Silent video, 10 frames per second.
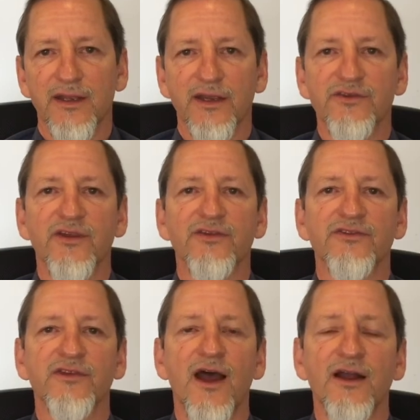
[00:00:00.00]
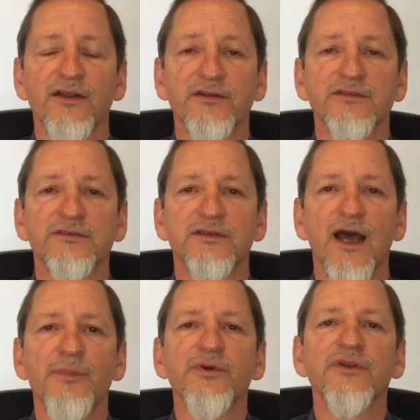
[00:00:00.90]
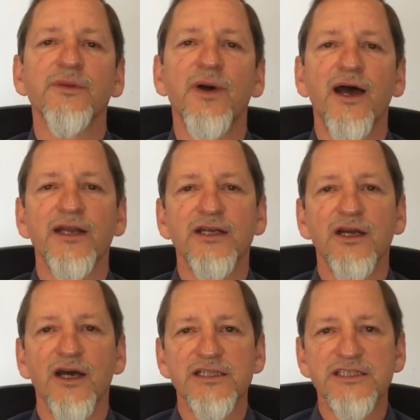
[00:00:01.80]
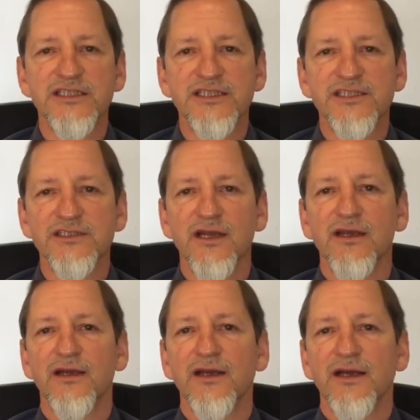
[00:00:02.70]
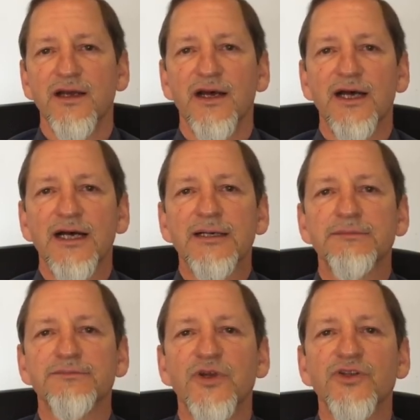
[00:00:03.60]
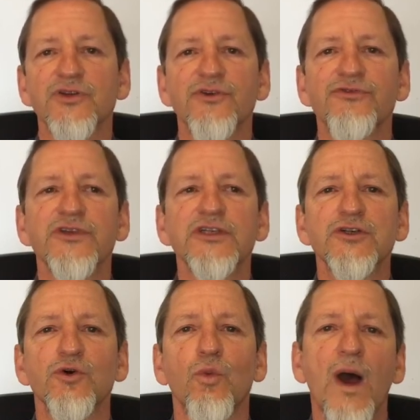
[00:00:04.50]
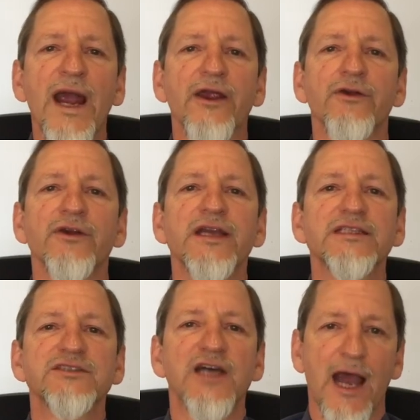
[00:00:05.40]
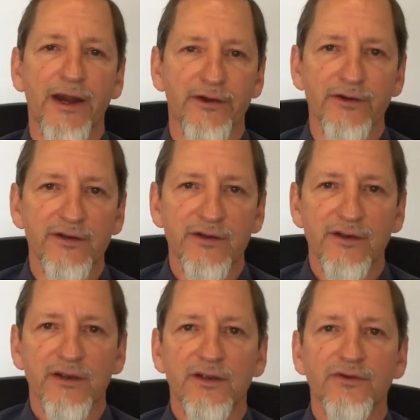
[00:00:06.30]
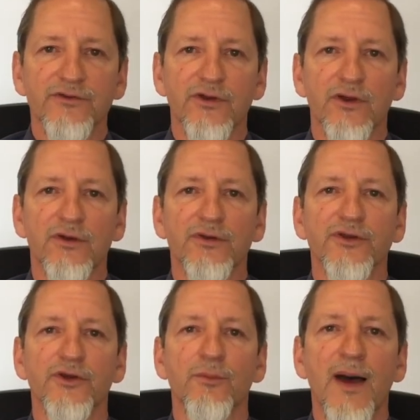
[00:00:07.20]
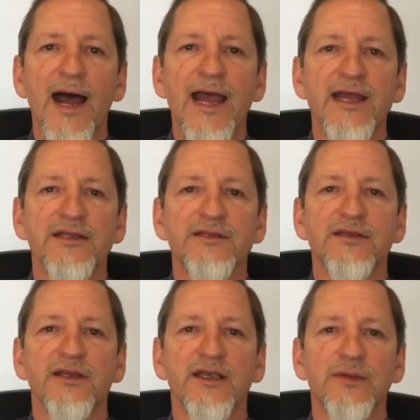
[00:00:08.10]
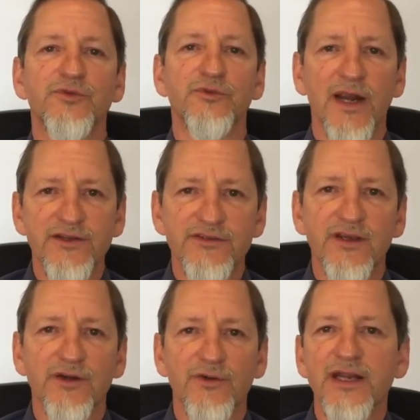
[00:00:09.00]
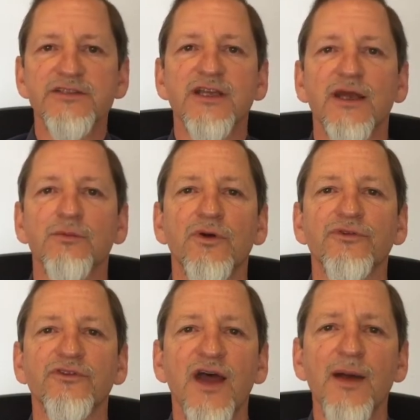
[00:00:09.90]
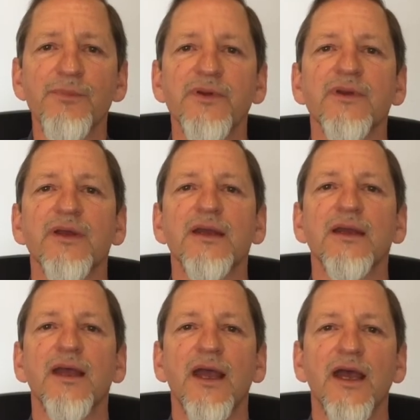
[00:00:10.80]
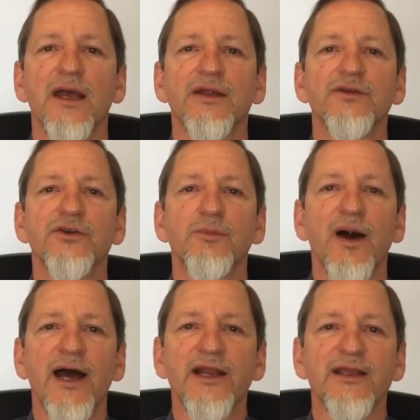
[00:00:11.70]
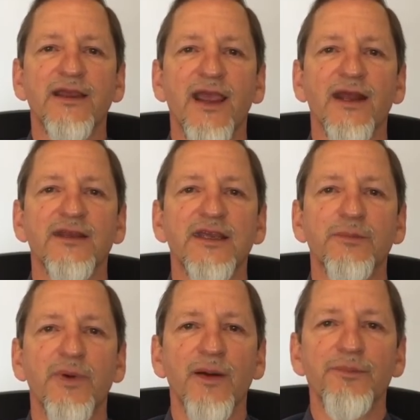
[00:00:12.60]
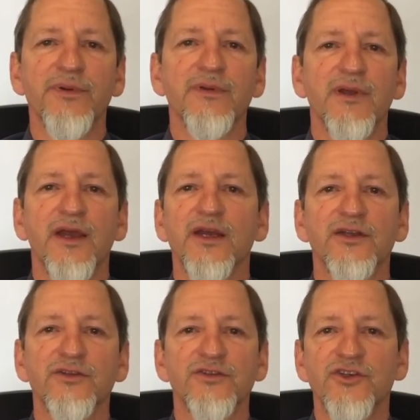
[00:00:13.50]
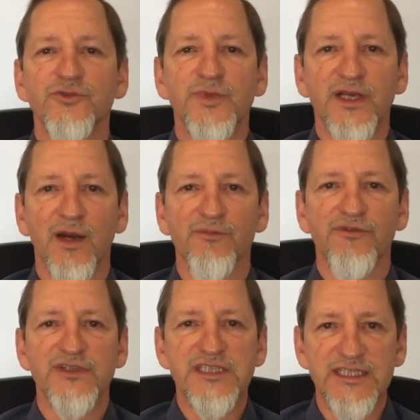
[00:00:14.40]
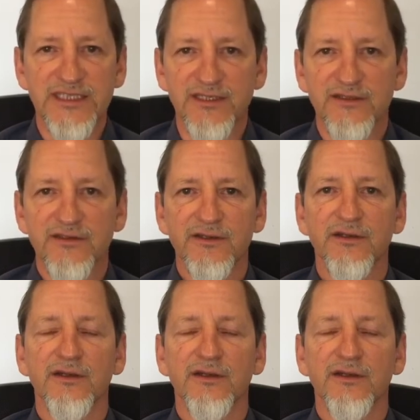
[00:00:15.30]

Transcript: Excess copper in the body causes you to feel wired and tired. So your mind keeps racing and racing and won't stop, and your body can't keep up, and you just become fatigued.